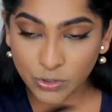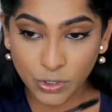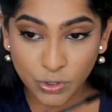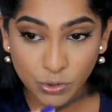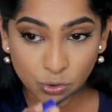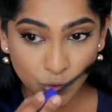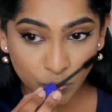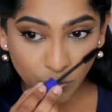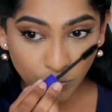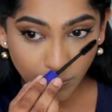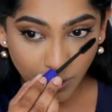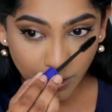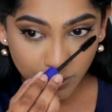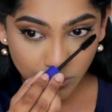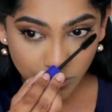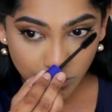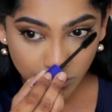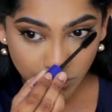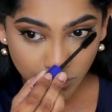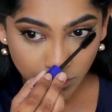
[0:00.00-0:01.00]
not too
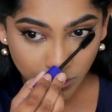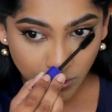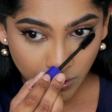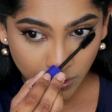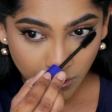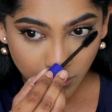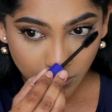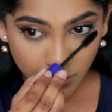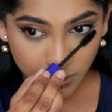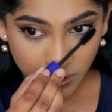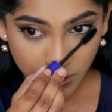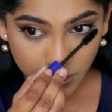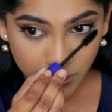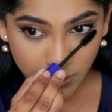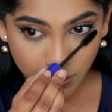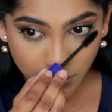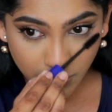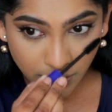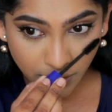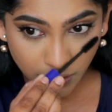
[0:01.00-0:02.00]
much,
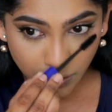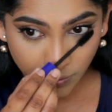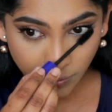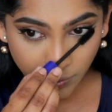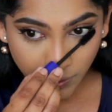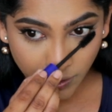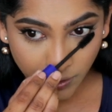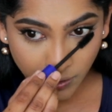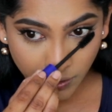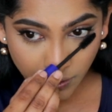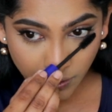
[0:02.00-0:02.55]
just a little bit.